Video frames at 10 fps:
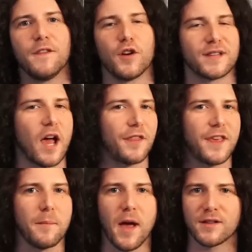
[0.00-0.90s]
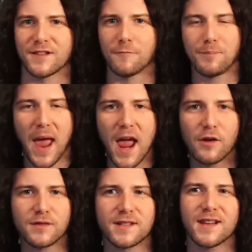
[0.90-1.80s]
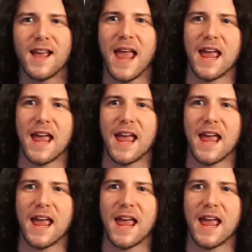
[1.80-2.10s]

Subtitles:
There's healthy amounts of bounce